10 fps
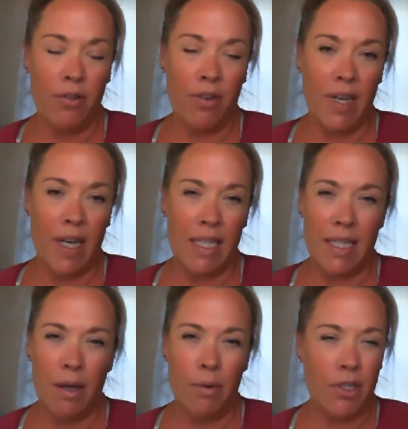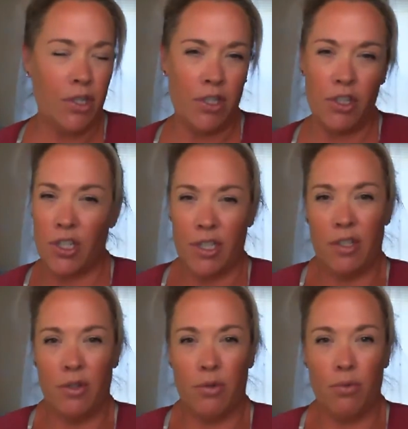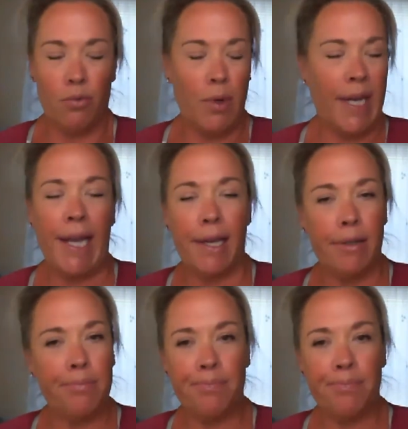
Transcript: for the next day, which is just reading.